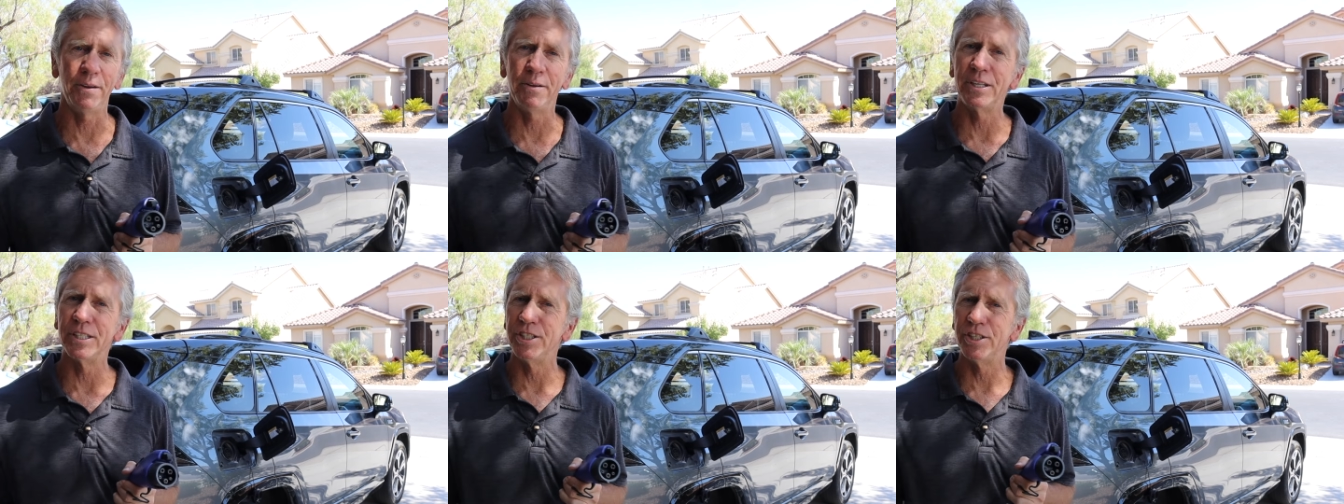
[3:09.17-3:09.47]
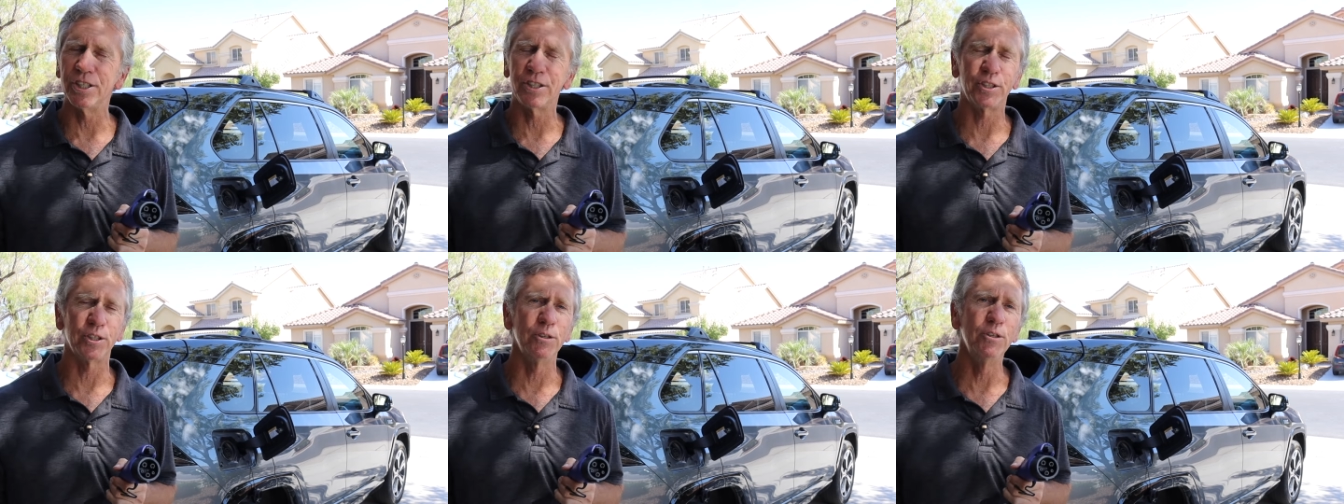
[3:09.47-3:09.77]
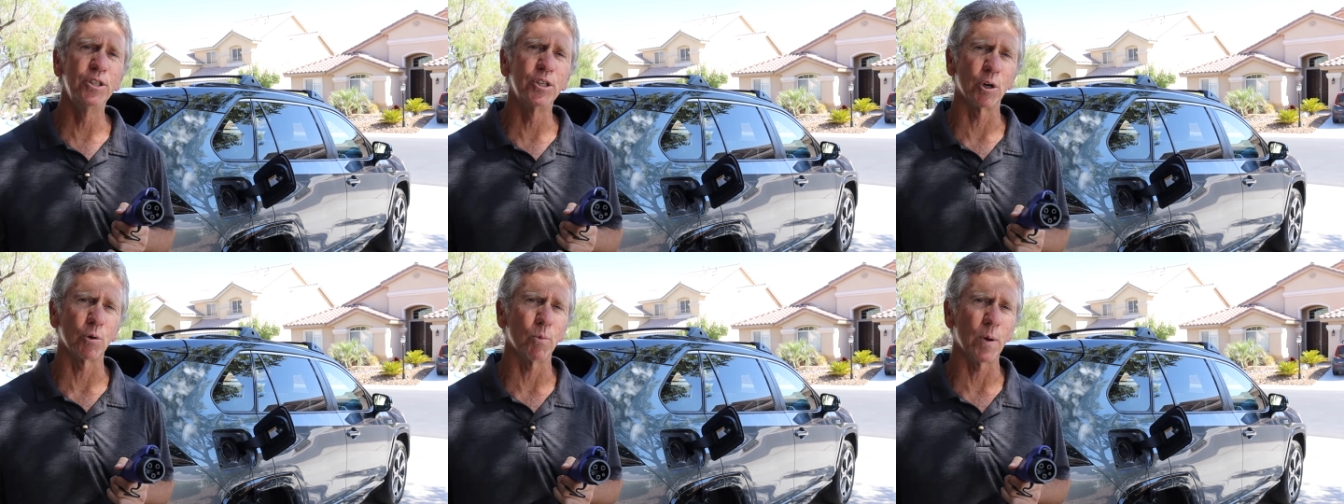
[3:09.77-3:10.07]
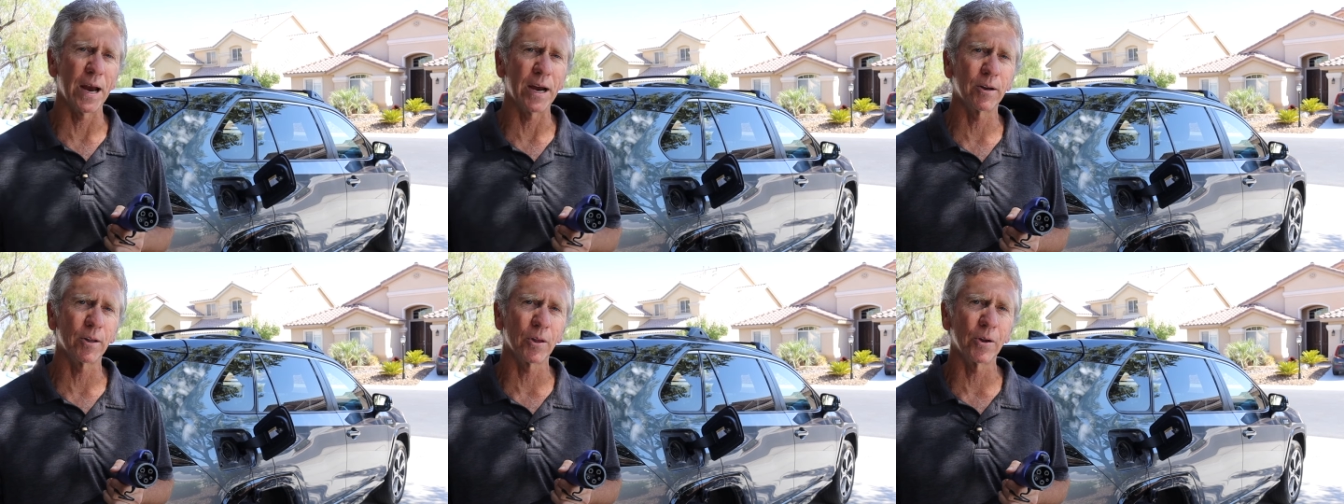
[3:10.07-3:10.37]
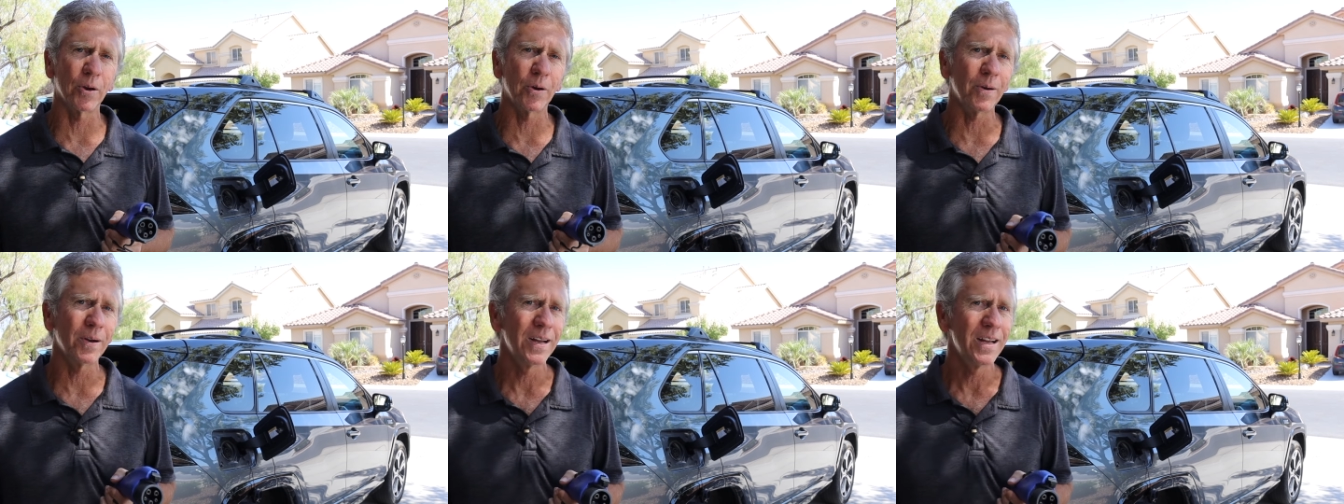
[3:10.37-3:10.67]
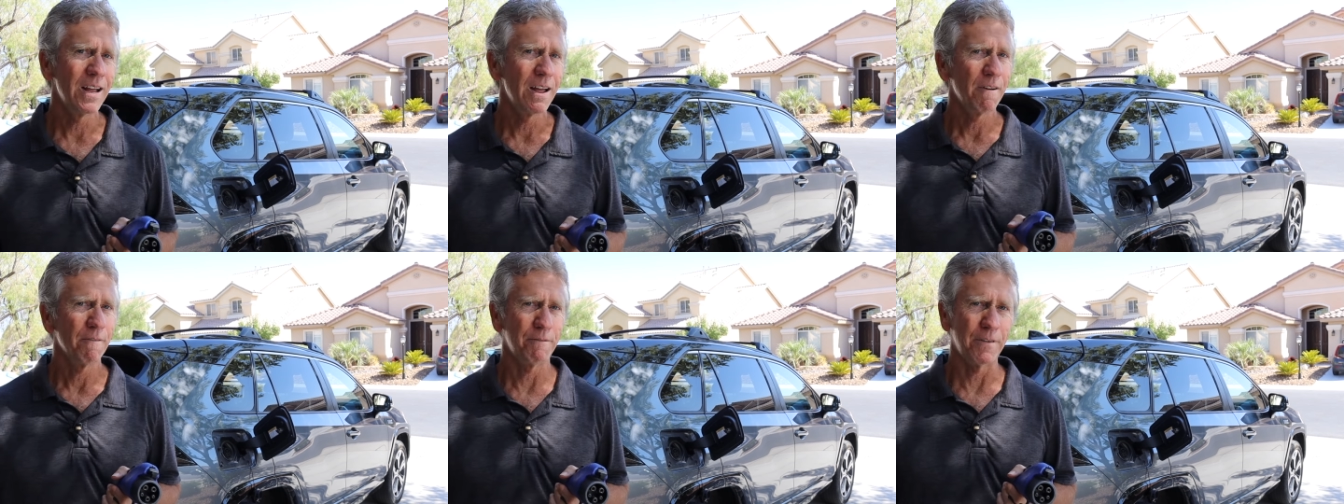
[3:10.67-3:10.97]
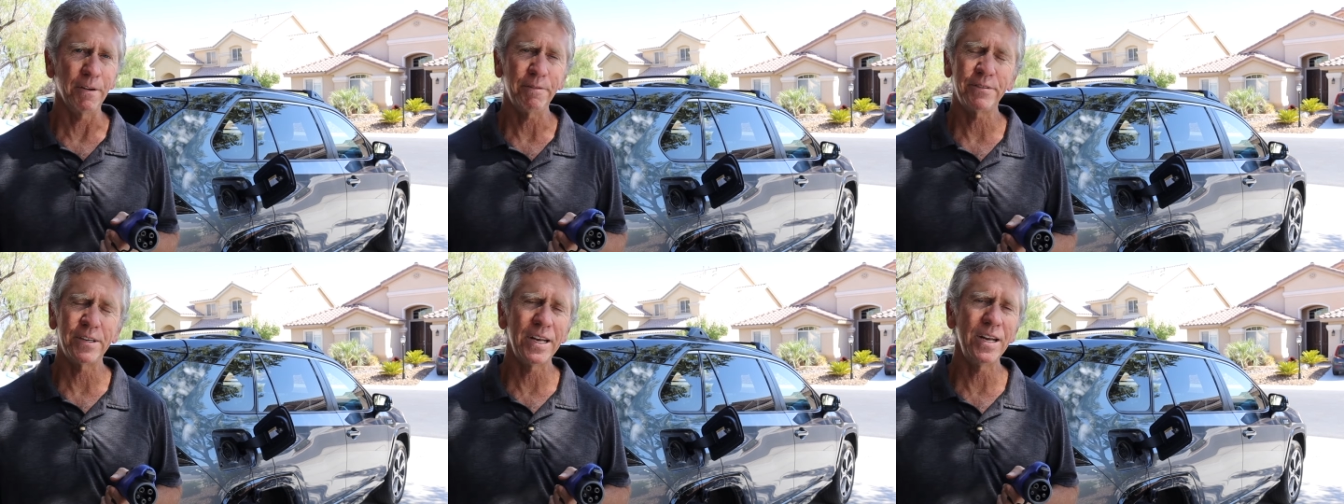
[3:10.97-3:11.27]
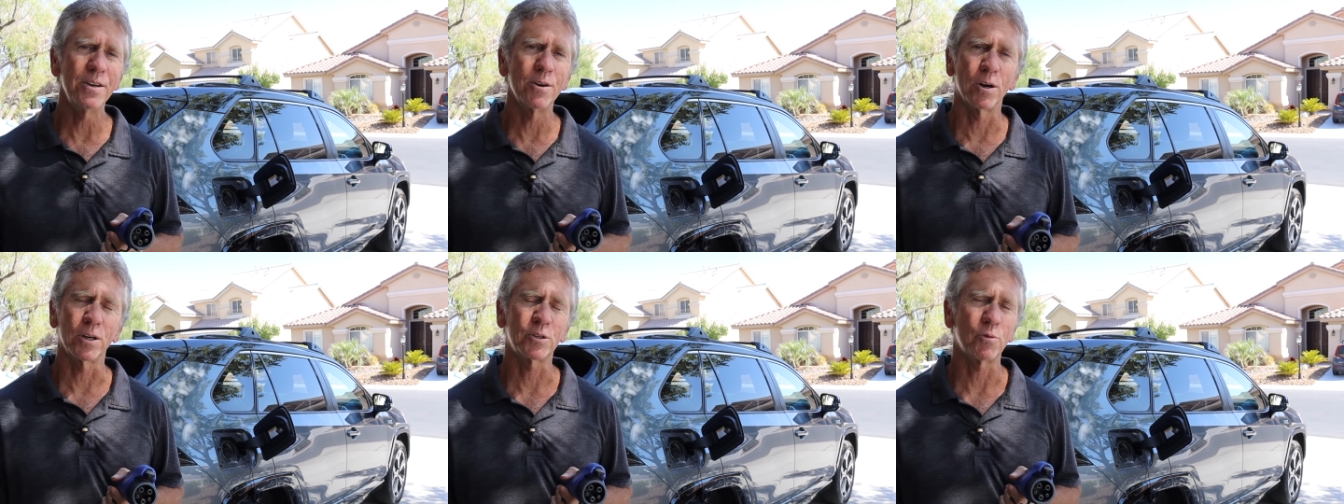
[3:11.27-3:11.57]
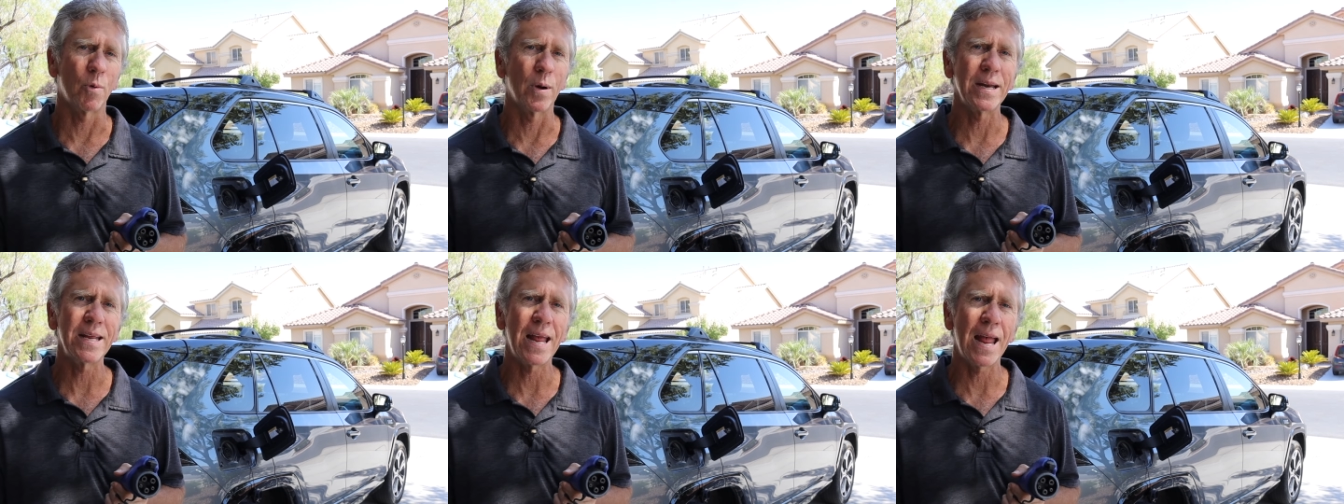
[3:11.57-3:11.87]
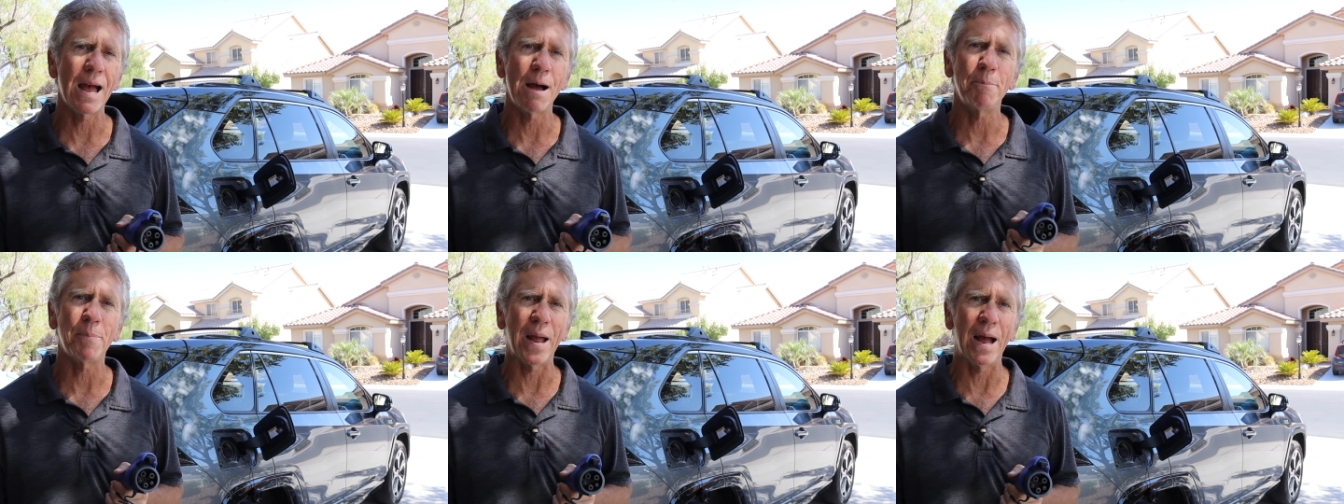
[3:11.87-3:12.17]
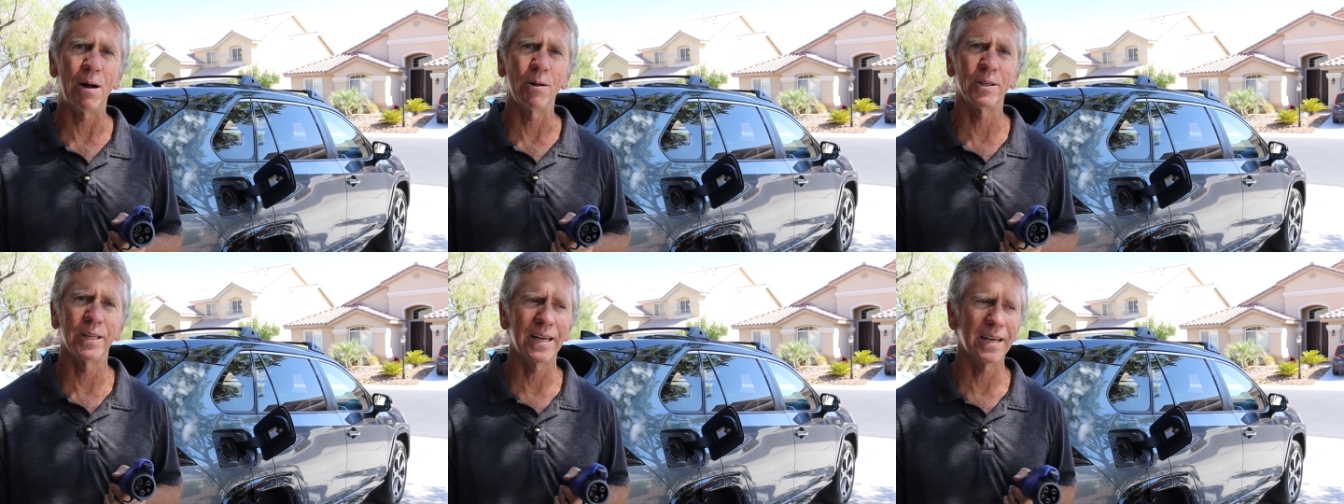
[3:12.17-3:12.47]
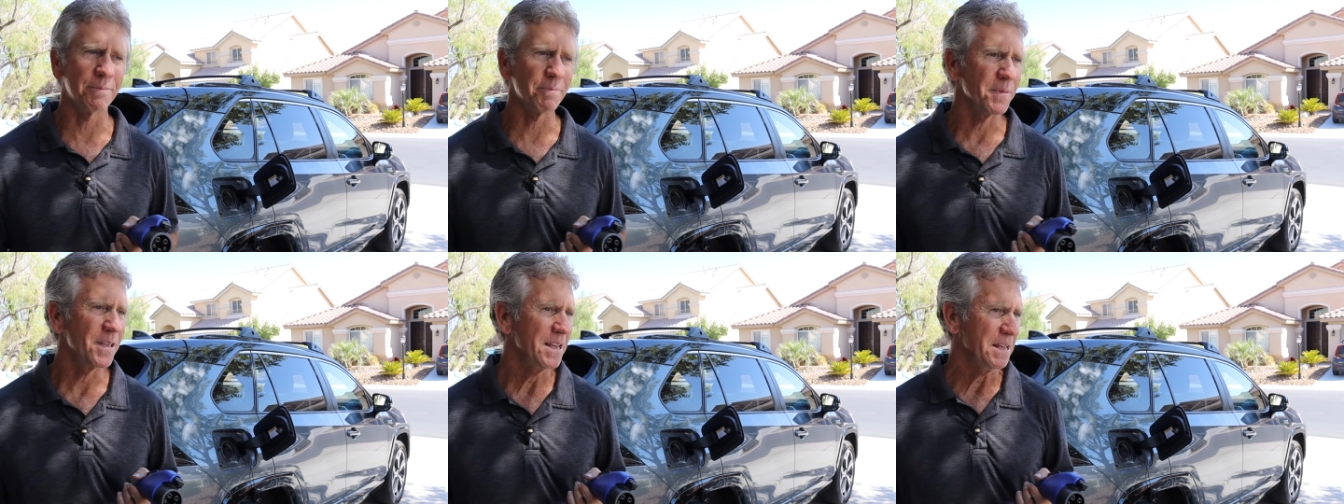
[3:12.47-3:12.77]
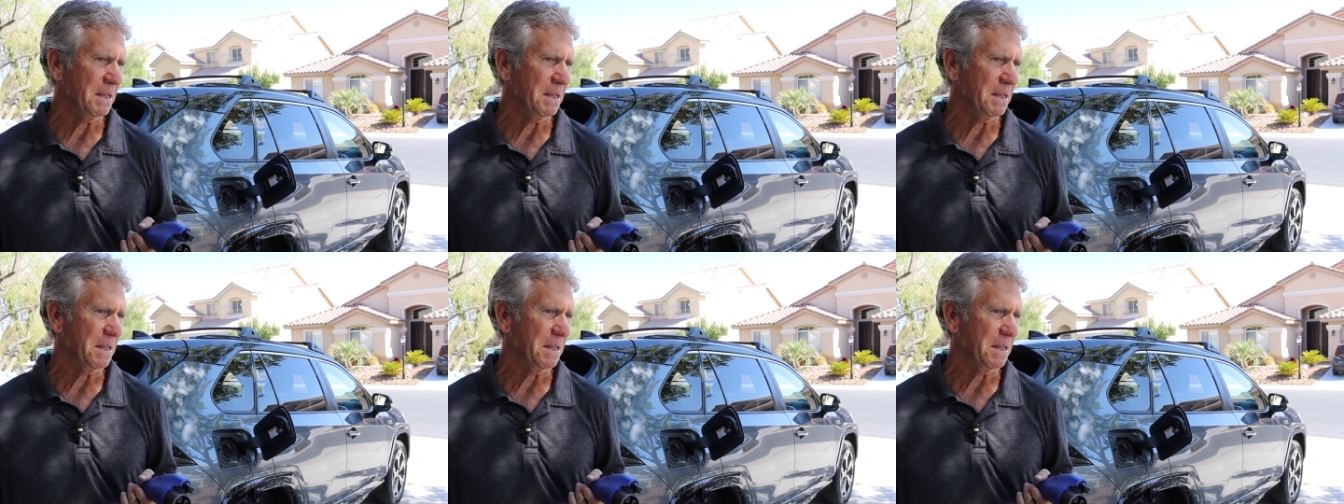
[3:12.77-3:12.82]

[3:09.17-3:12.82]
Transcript: You can just use your regular 15 or 20 amp outlet.